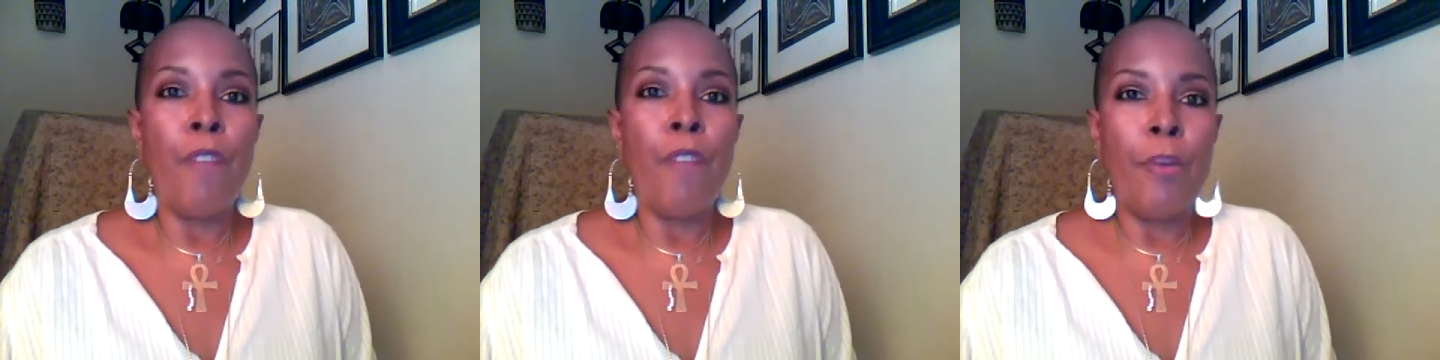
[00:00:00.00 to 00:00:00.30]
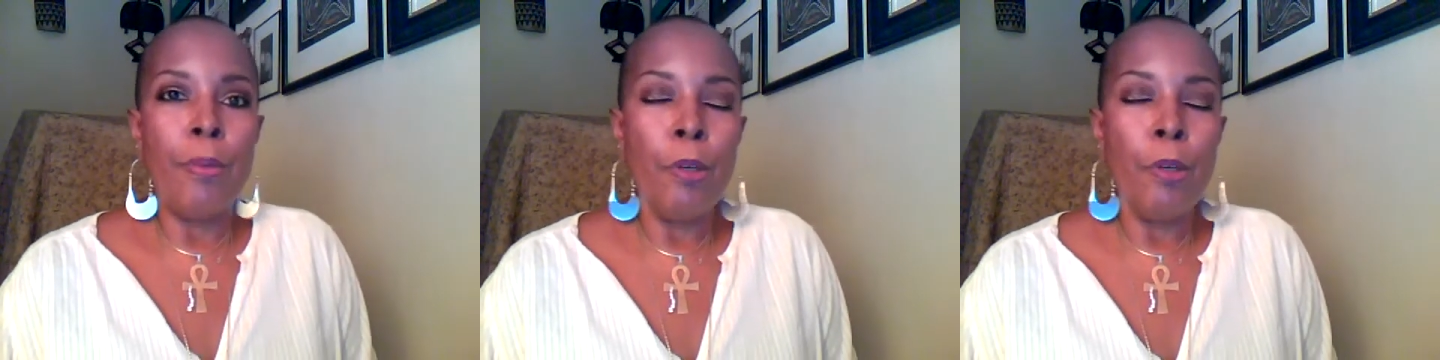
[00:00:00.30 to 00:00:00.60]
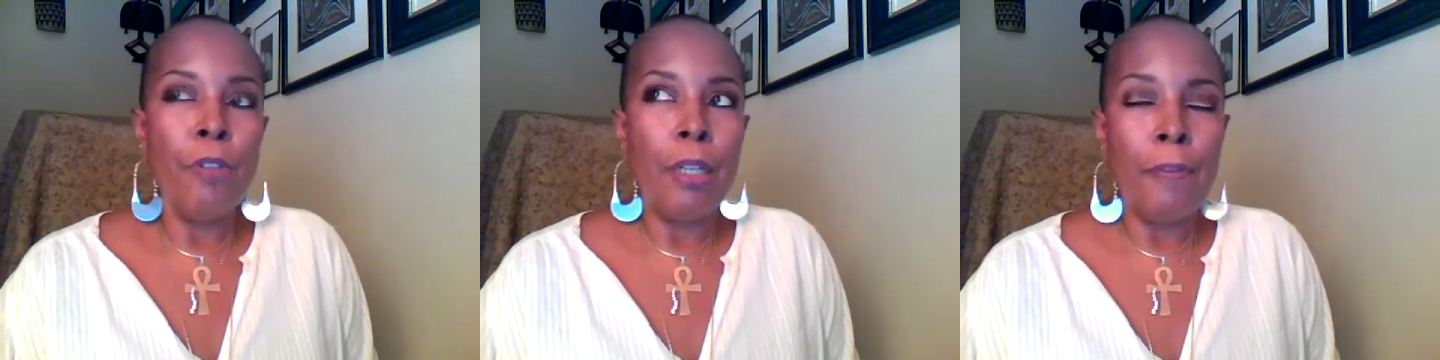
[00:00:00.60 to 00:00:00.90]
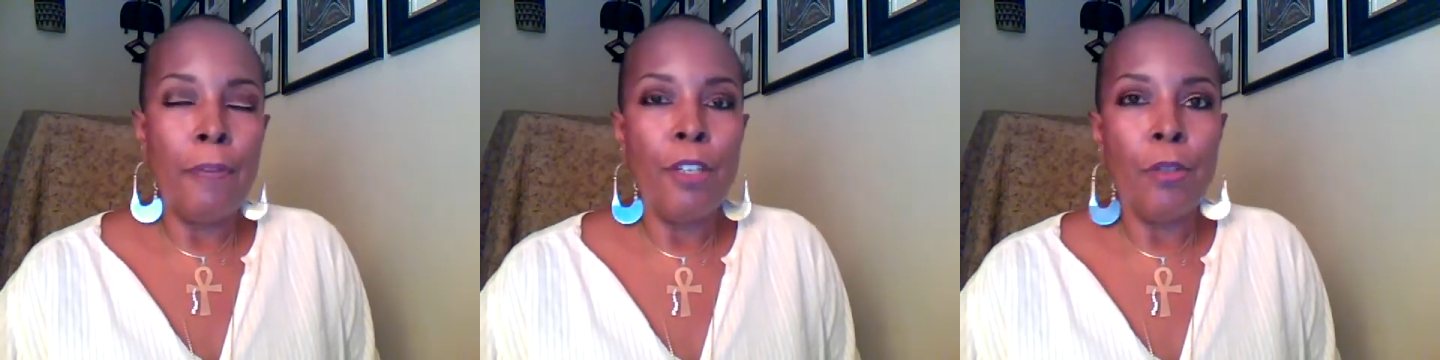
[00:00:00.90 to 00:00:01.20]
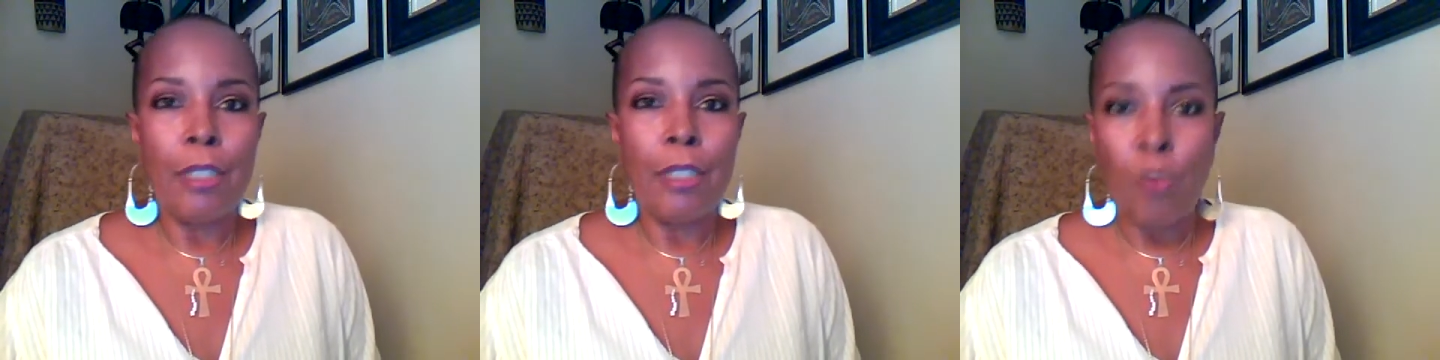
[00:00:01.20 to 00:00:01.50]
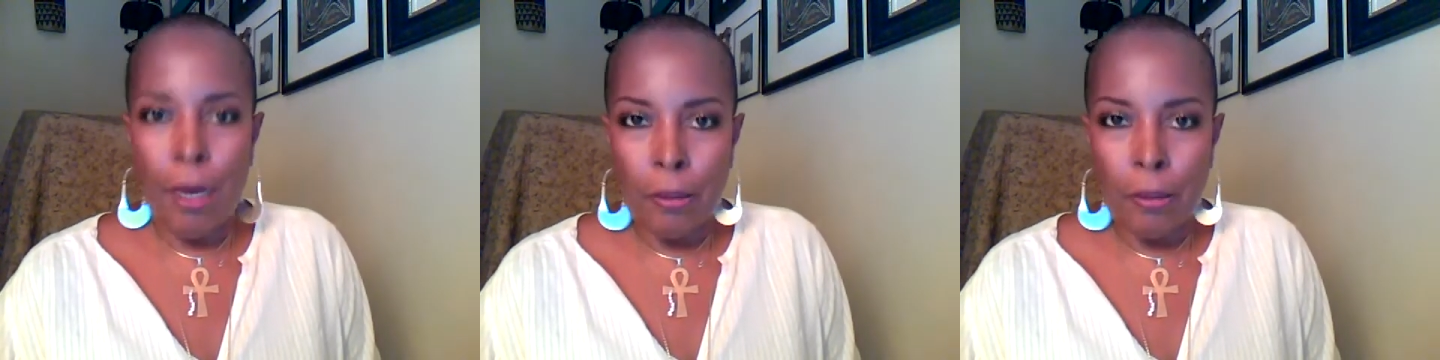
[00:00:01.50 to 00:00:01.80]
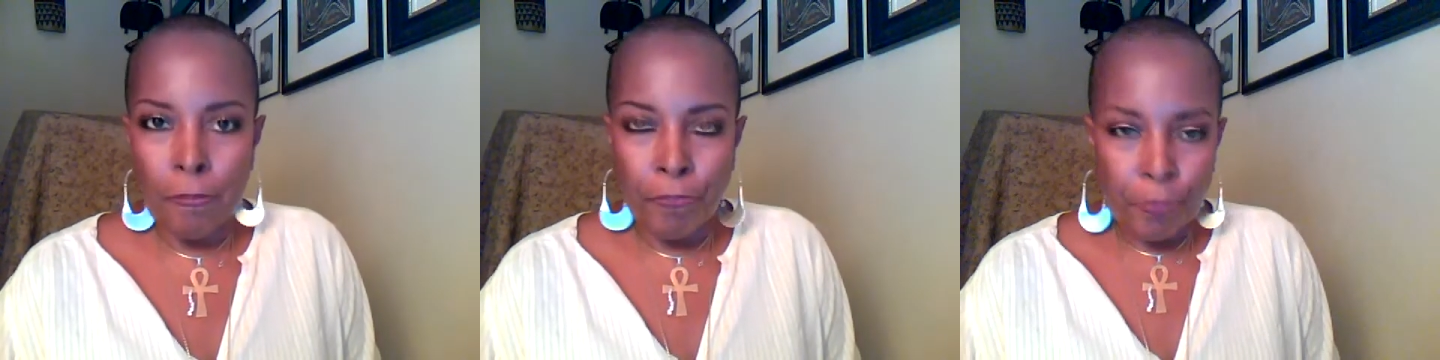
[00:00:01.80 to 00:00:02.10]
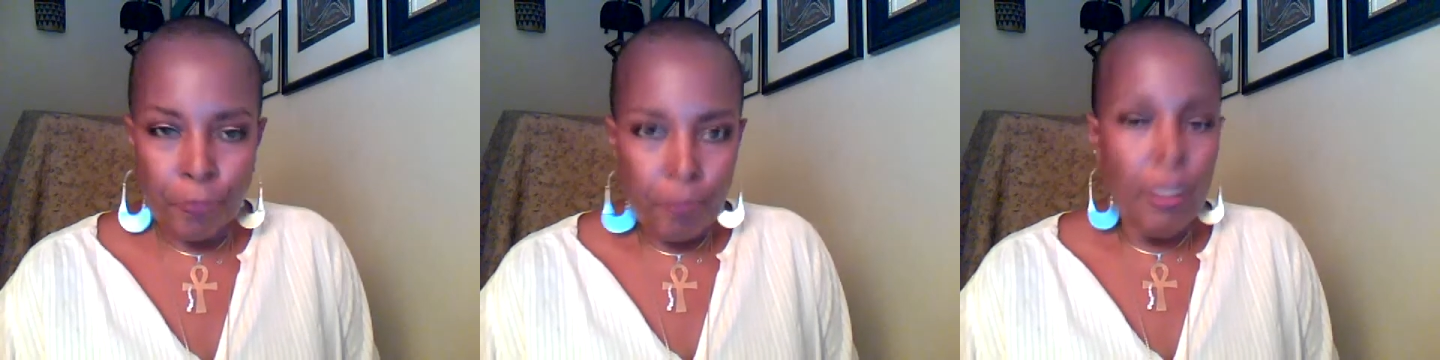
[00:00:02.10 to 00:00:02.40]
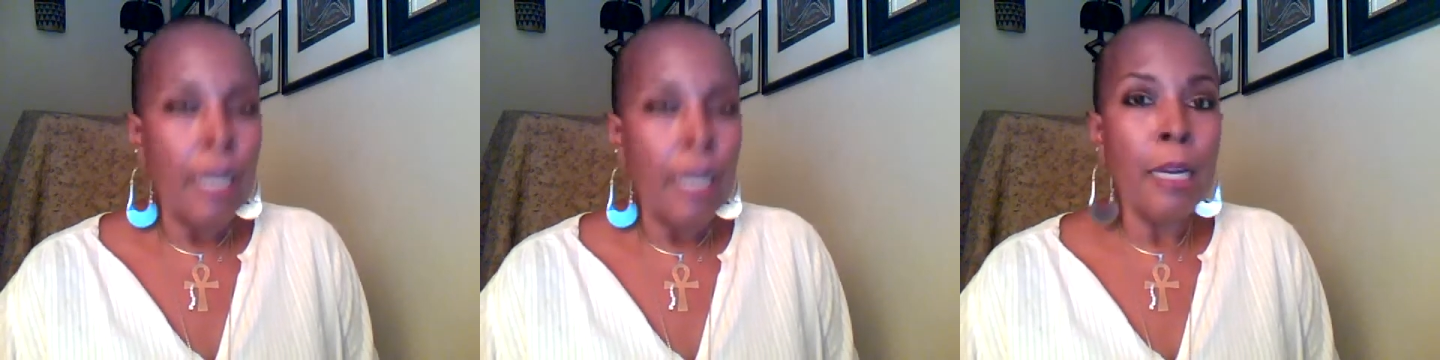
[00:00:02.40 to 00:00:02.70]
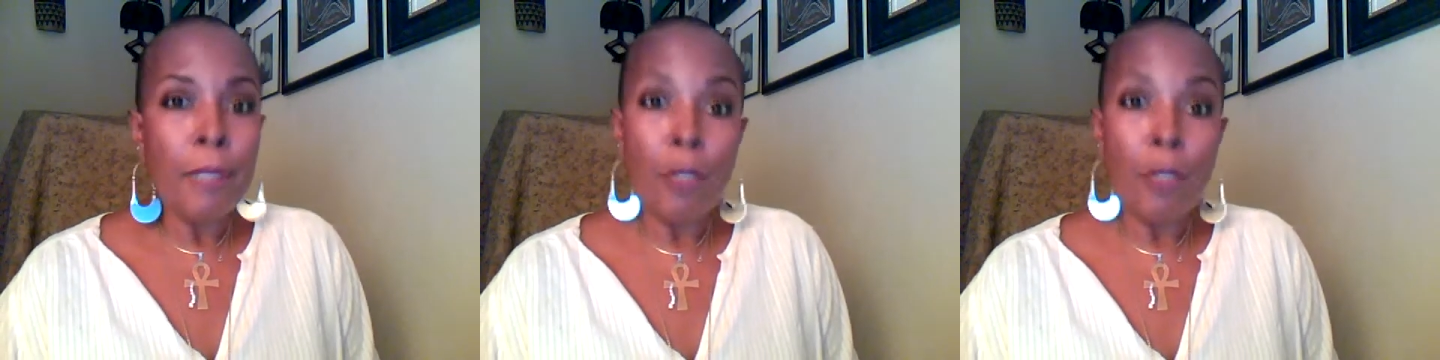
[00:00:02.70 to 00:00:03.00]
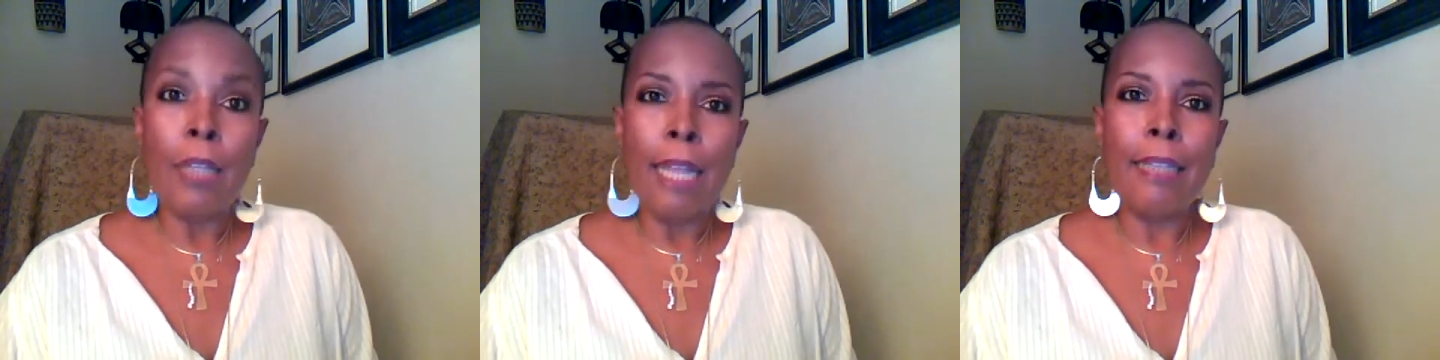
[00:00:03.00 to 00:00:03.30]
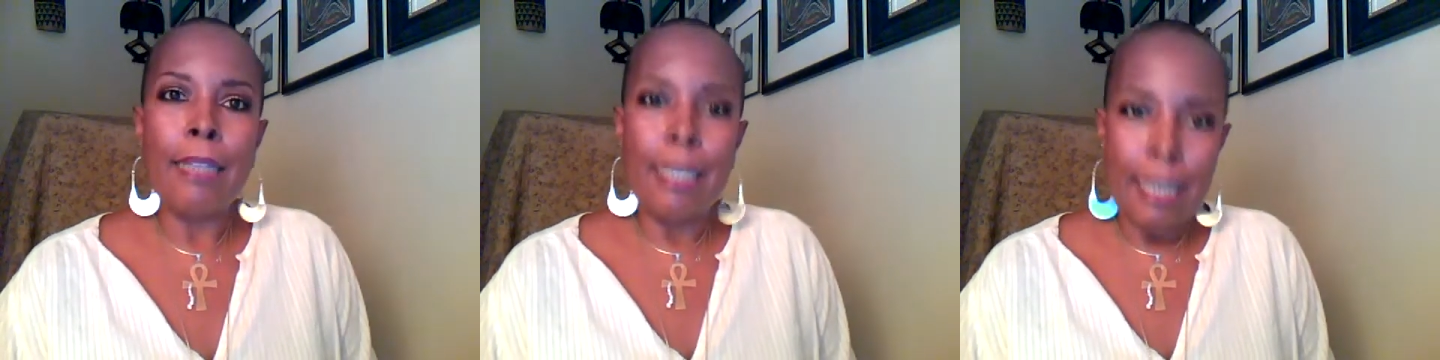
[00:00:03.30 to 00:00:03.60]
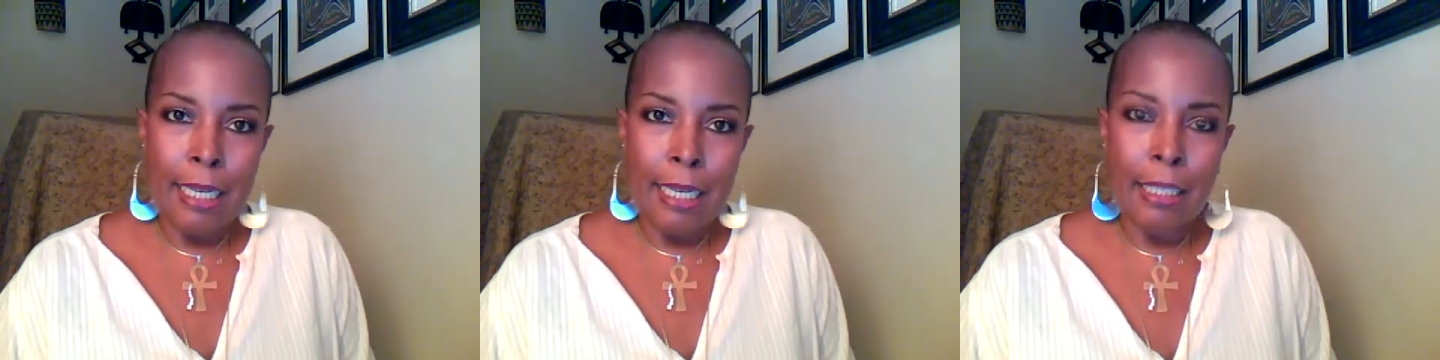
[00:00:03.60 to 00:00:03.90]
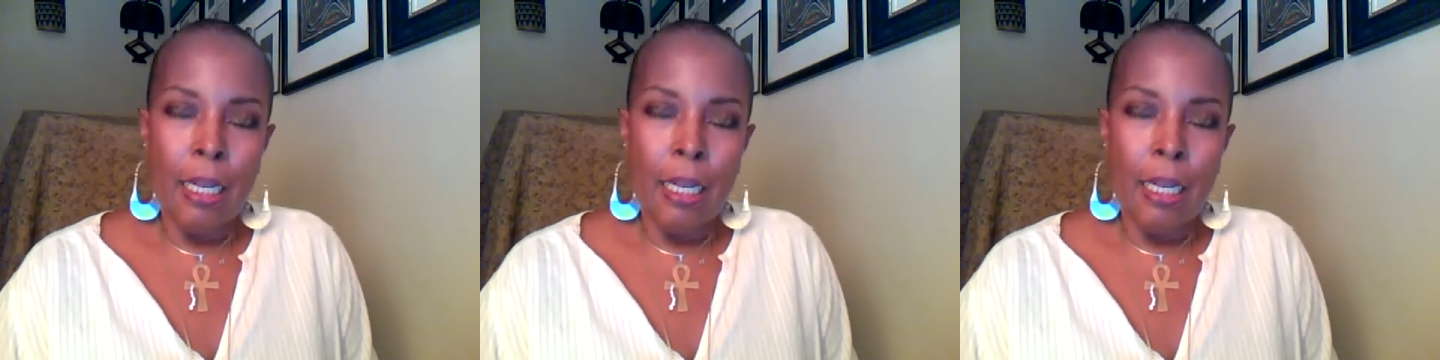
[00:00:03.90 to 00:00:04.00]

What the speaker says: they removed the lymph nodes as well. And I'm so glad they did.